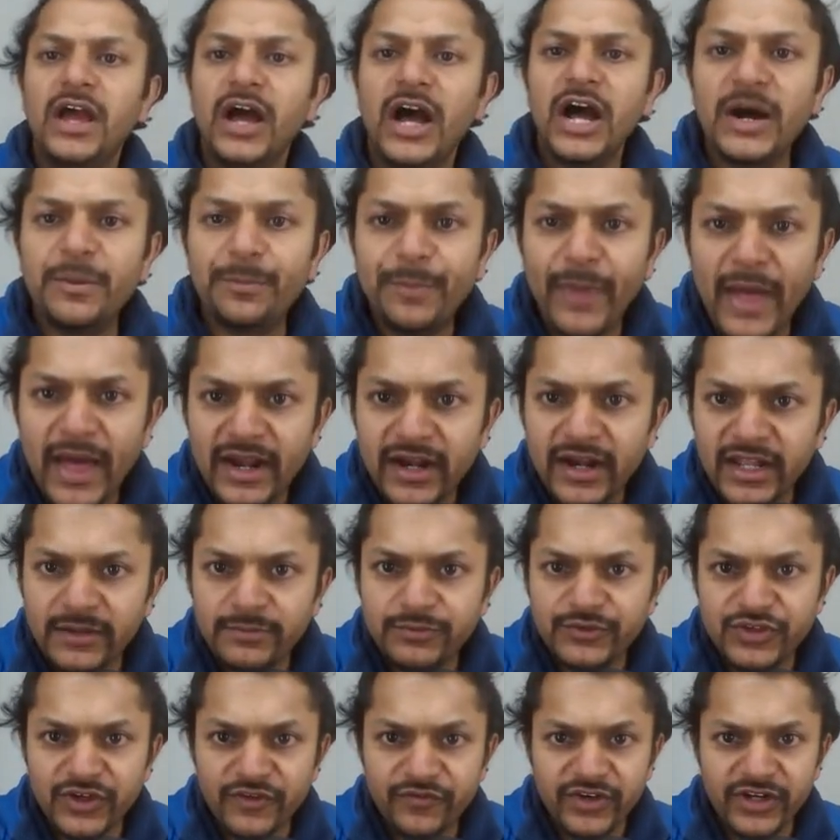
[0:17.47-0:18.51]
a
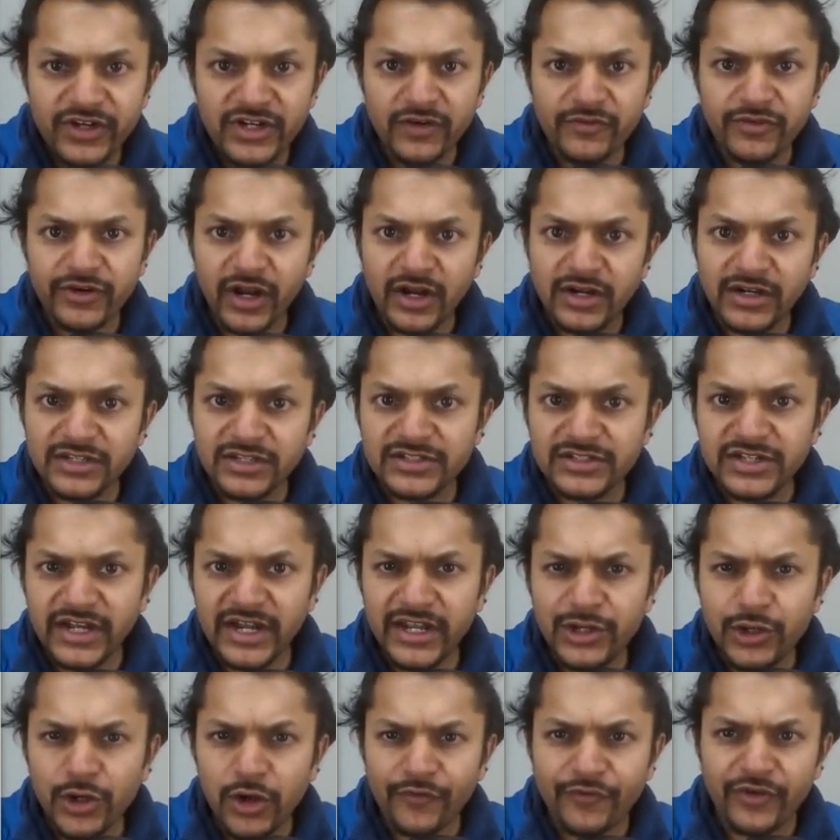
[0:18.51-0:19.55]
paradigm shift in our
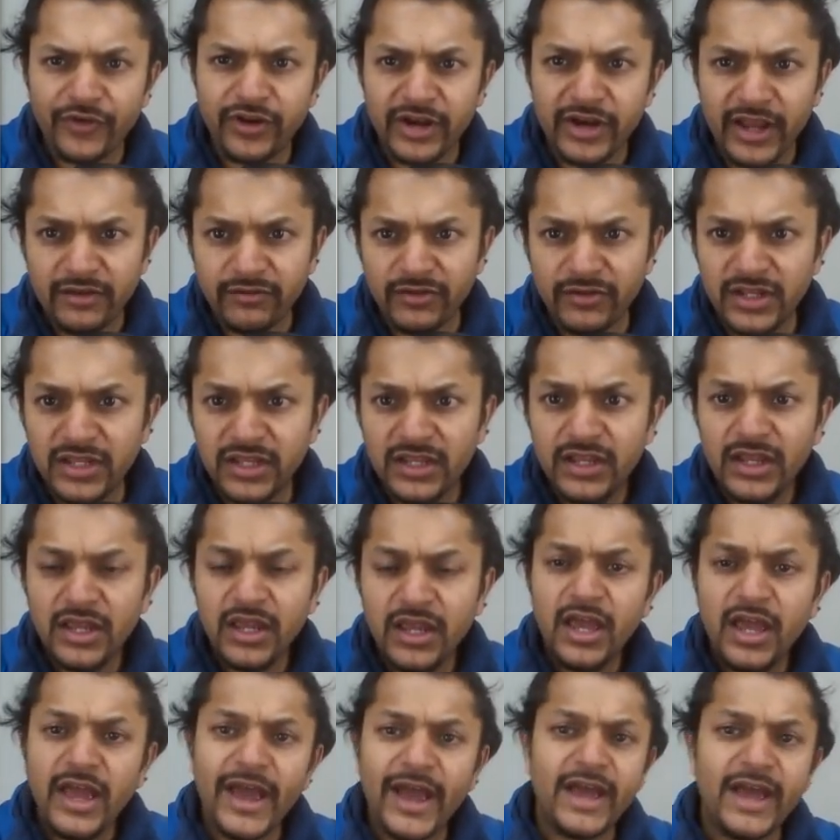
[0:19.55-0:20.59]
understanding of gravity,
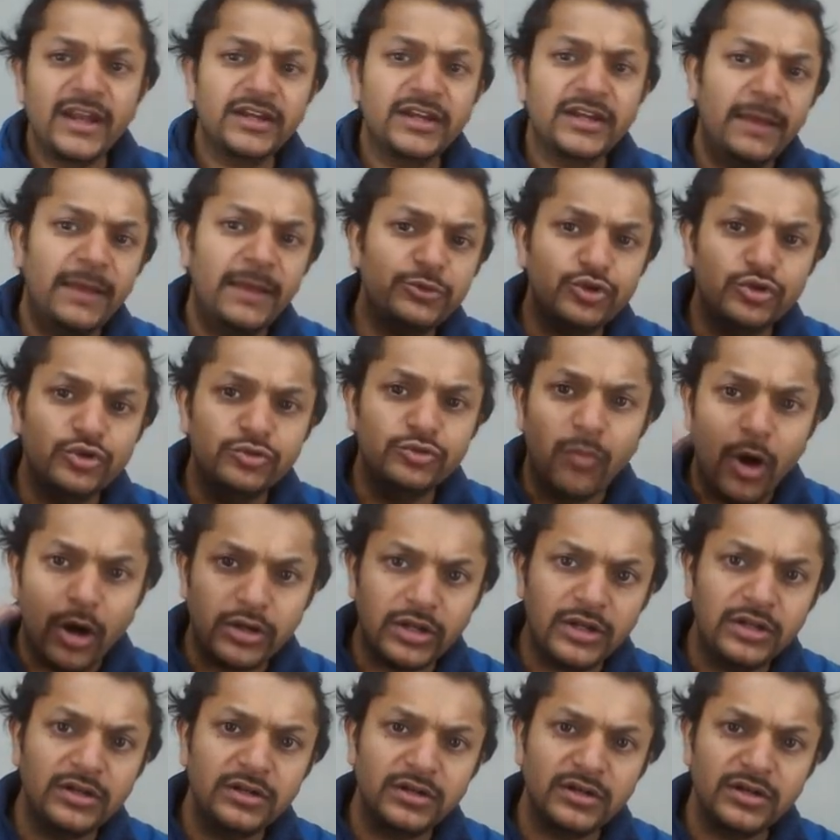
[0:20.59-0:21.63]
an attempt to
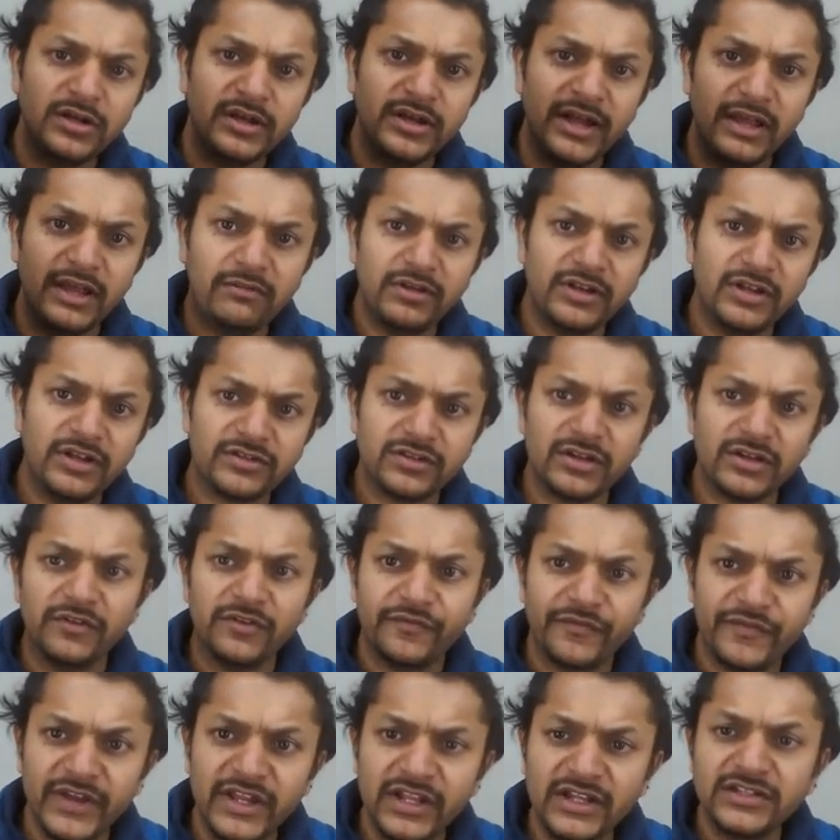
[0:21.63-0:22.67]
model gravitational
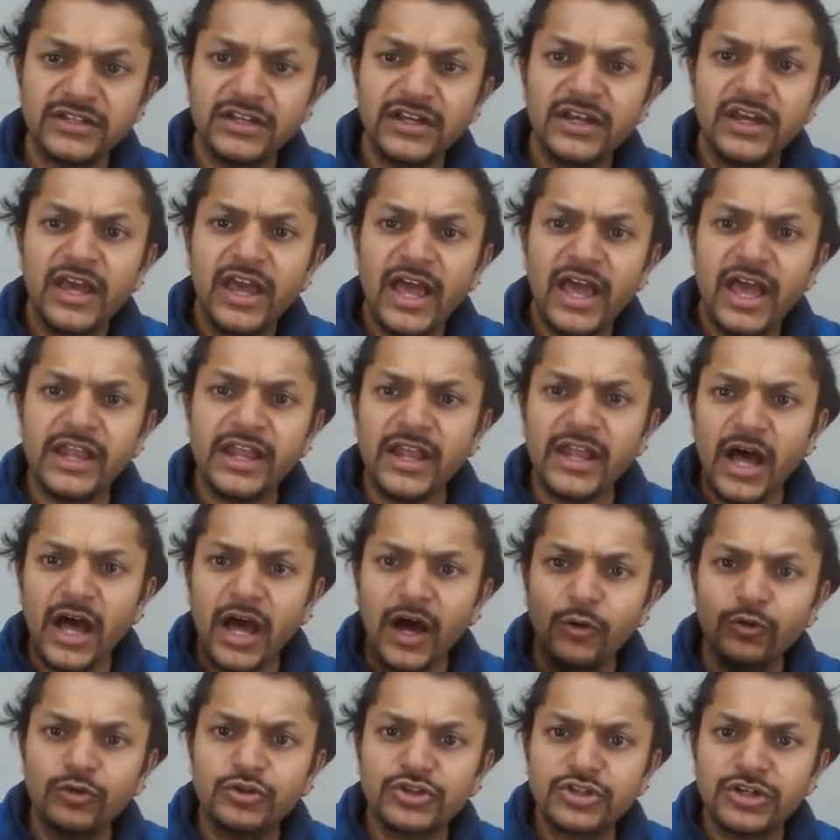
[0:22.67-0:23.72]
field, an
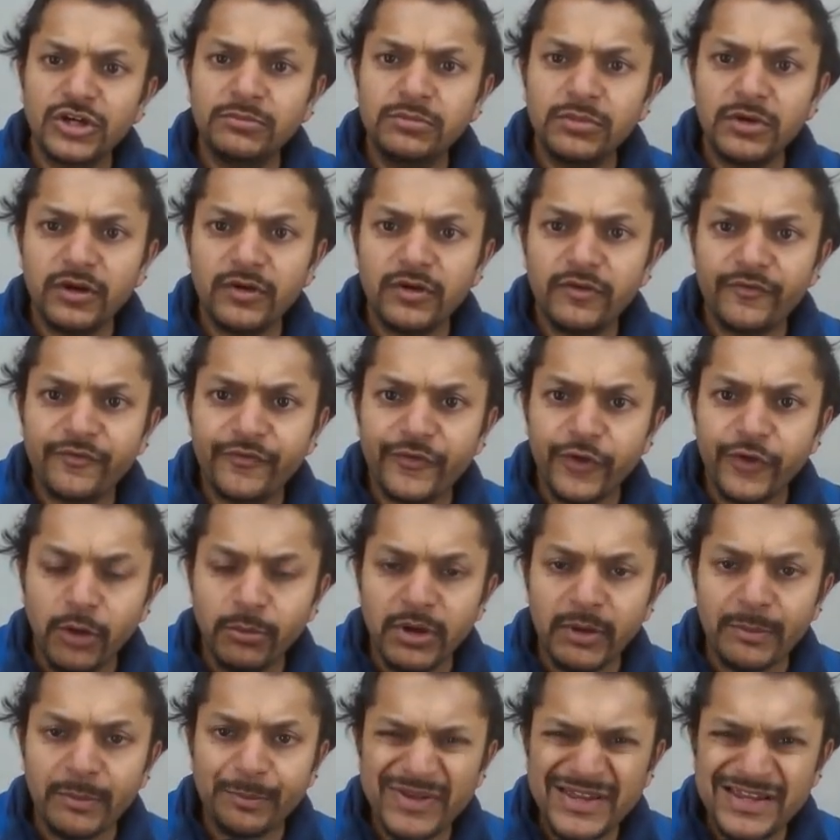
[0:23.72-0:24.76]
outcome from
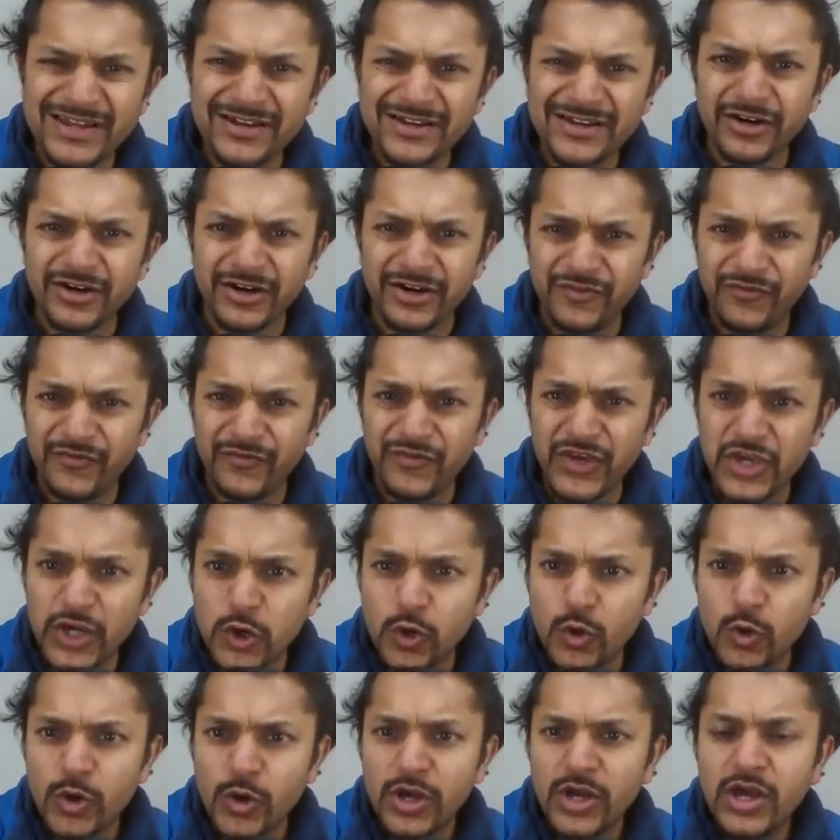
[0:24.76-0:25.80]
a peer
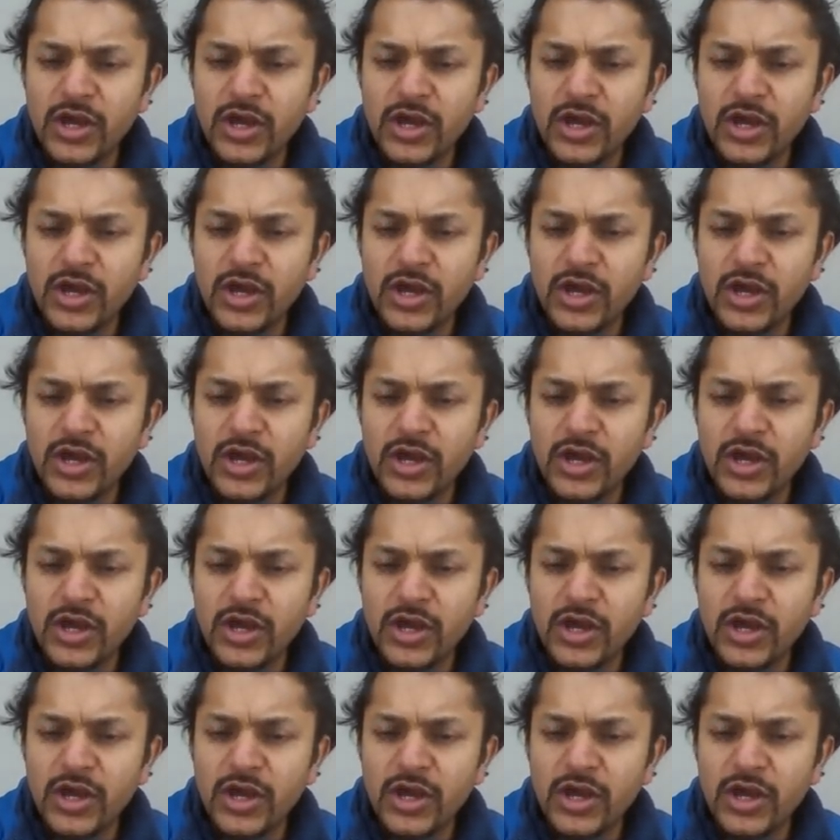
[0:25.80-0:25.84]
review,